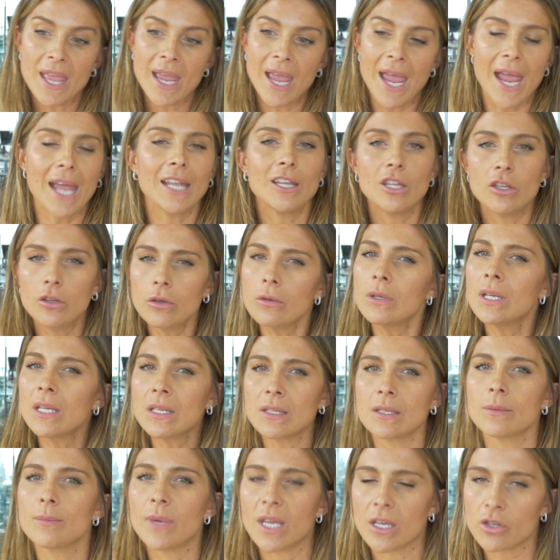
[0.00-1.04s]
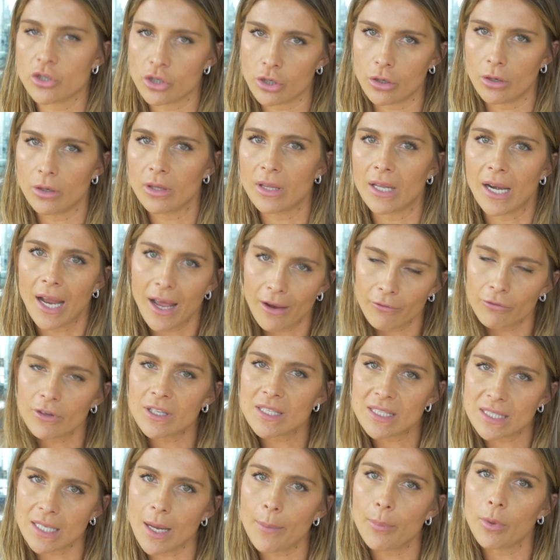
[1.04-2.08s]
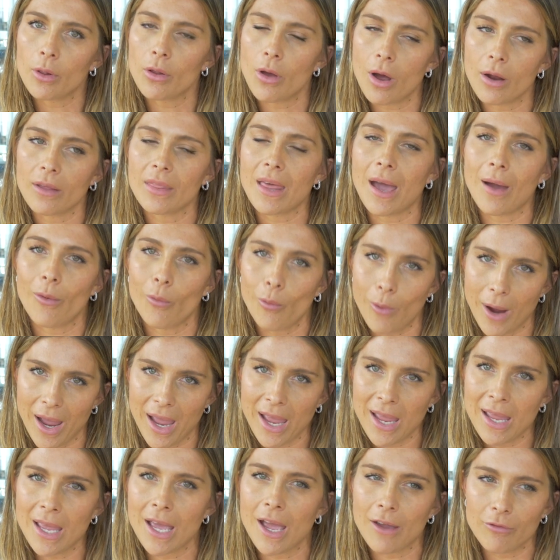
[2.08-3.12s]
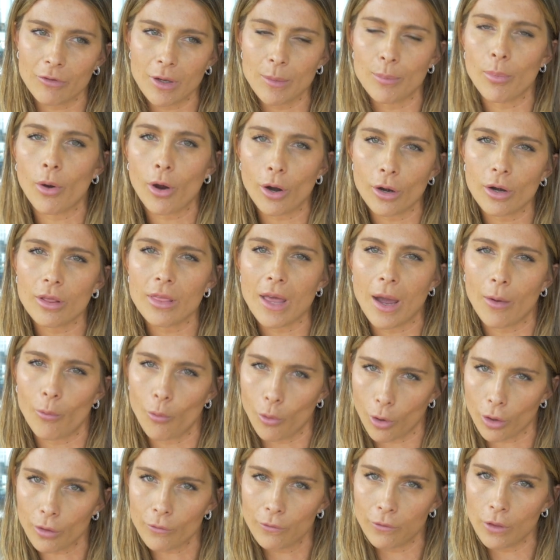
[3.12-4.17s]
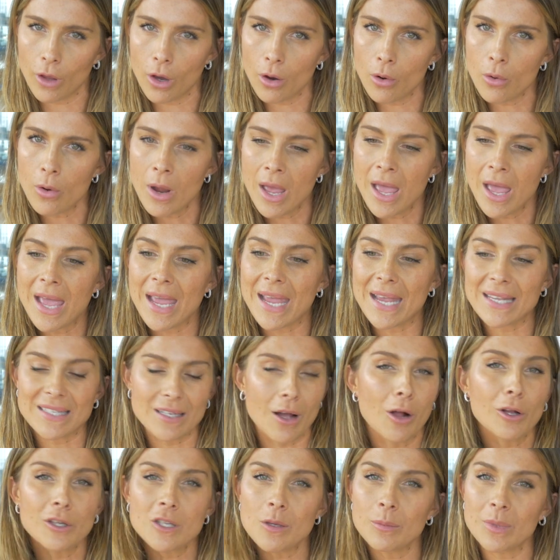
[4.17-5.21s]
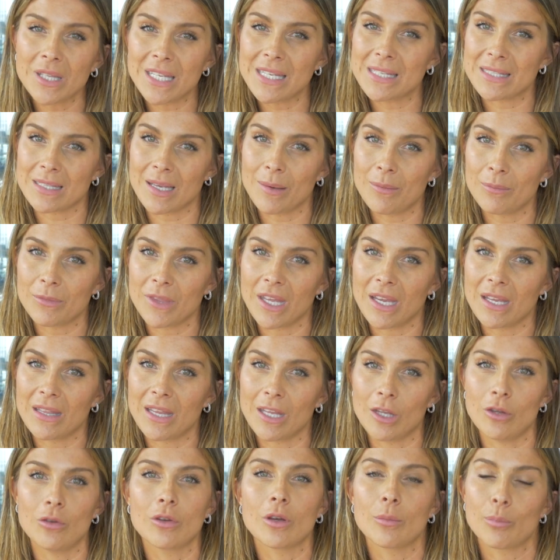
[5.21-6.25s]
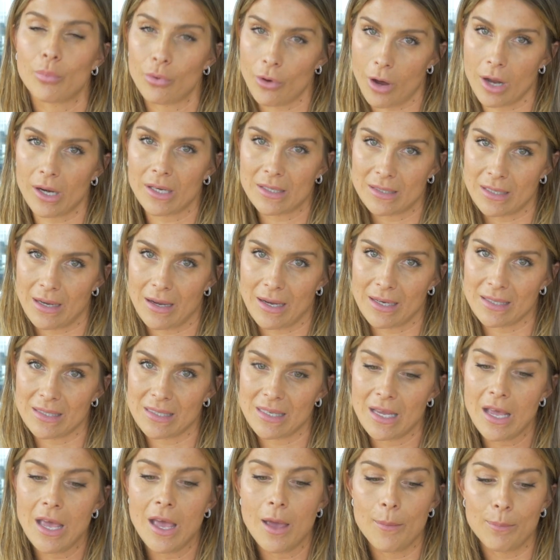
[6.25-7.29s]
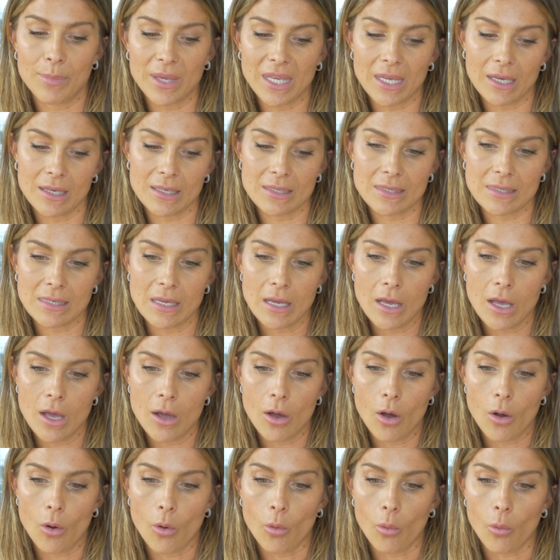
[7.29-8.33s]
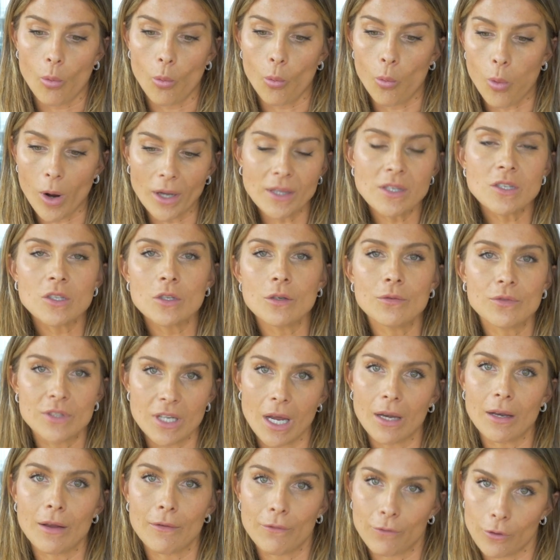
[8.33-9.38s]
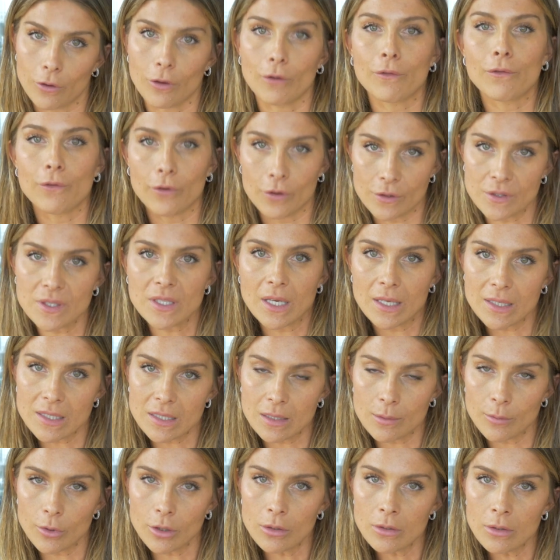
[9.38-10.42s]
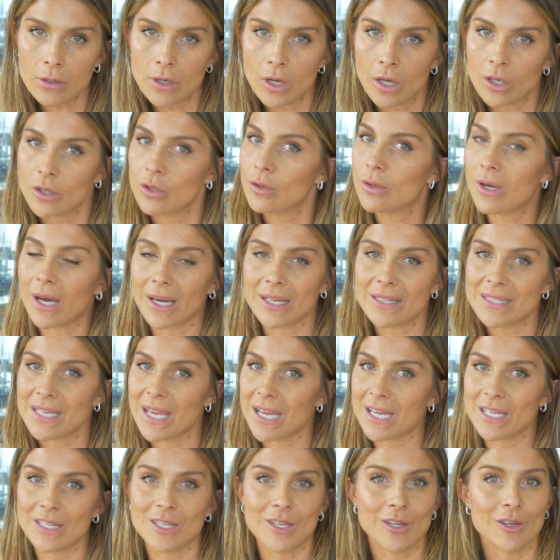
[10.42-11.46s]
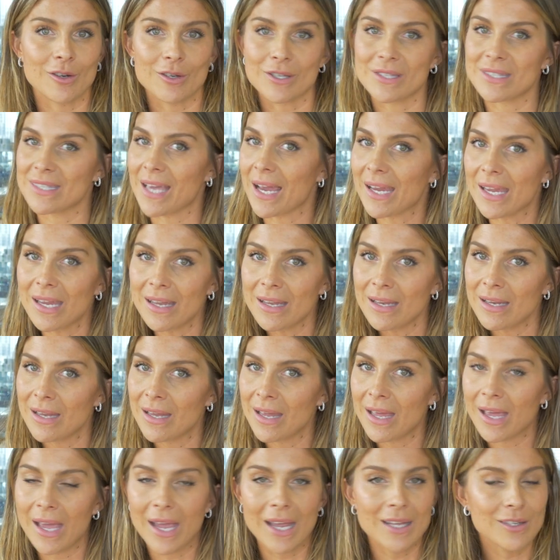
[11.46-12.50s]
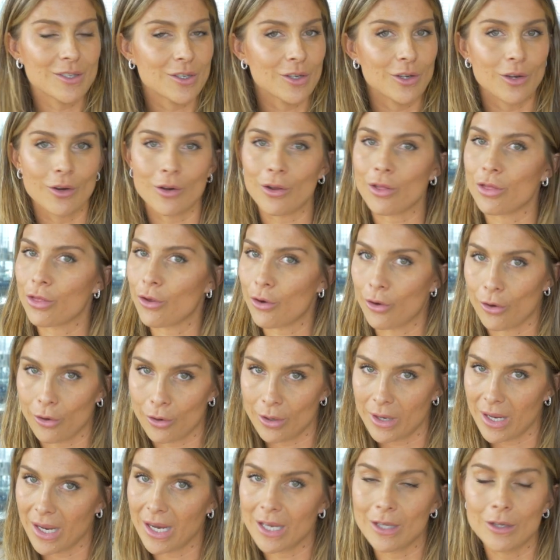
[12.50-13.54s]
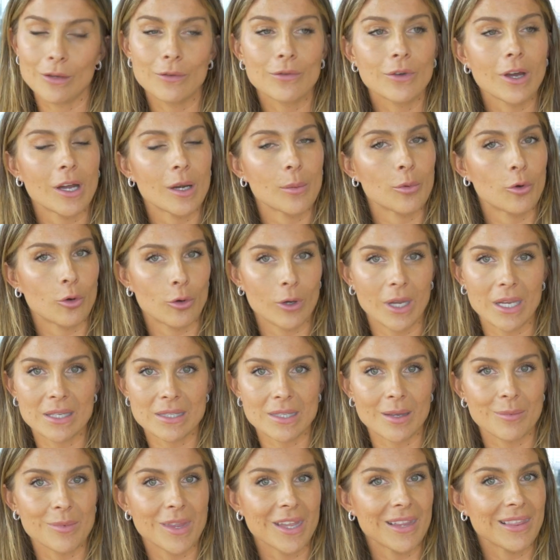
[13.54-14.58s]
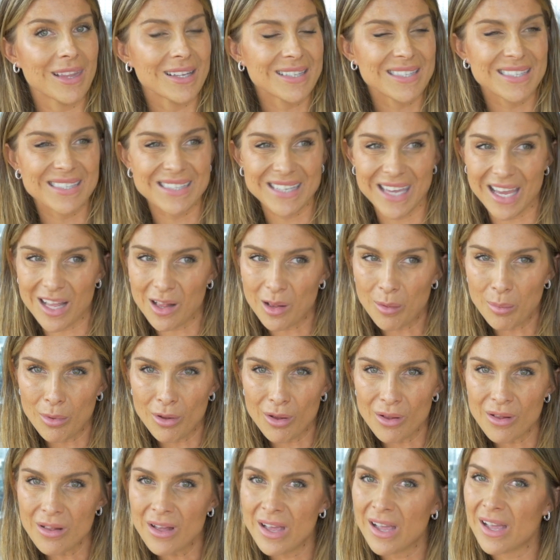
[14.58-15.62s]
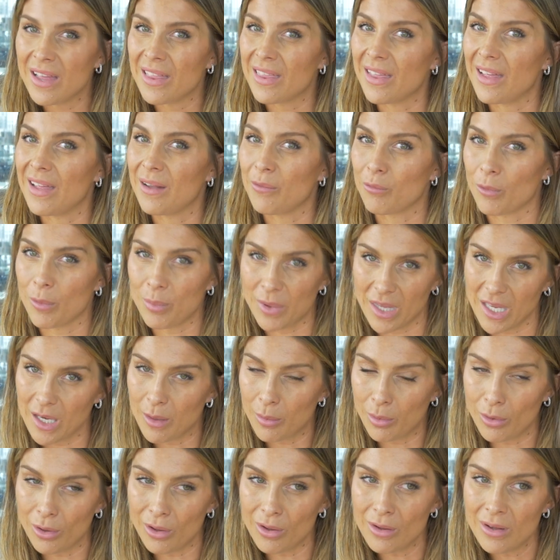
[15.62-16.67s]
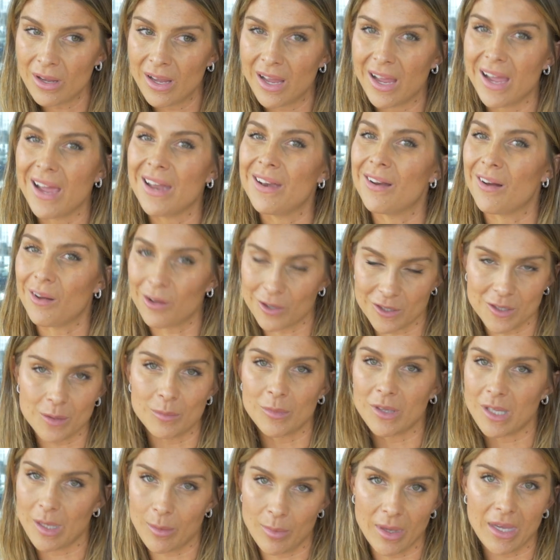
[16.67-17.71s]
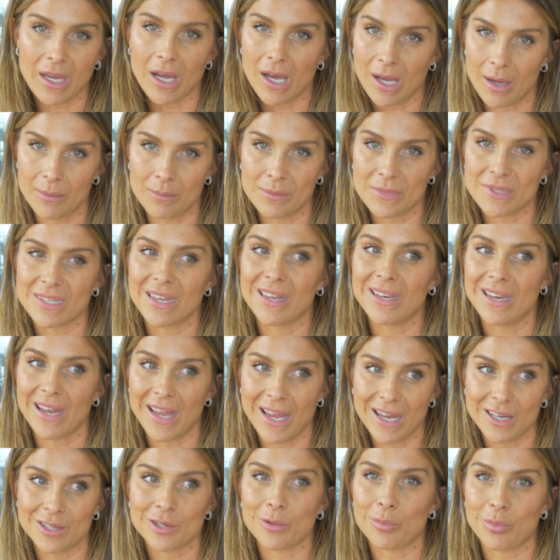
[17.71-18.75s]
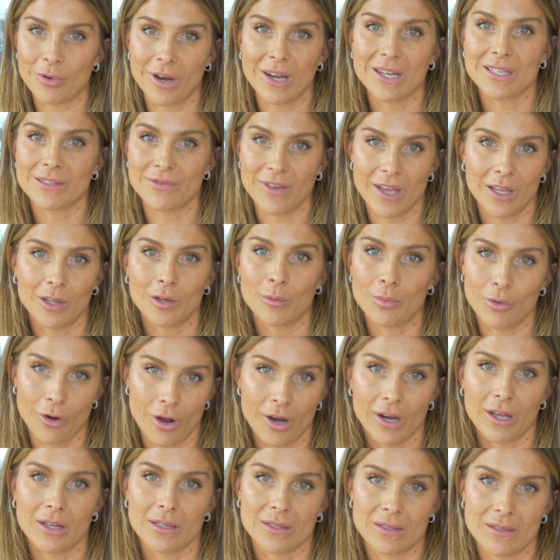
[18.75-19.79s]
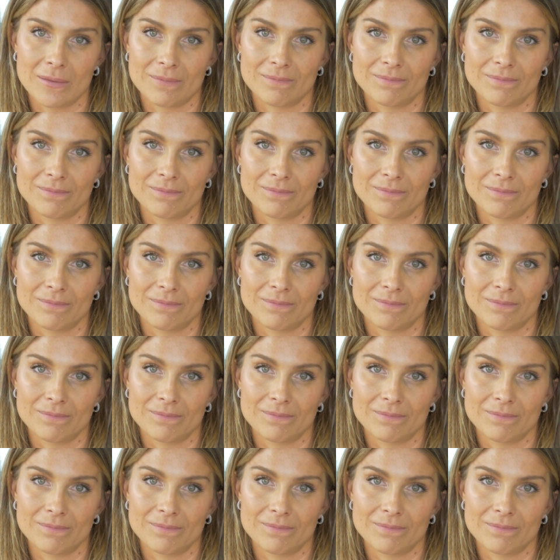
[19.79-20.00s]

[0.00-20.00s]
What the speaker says: And you need to make sure that every step along that way, every part of that workflow is ultimately something that you can productize. Because once you've done it for your first customer, you got to take it to your second and to your third. And you've got to create something that's scalable and repeatable and ultimately becomes an enterprise value product.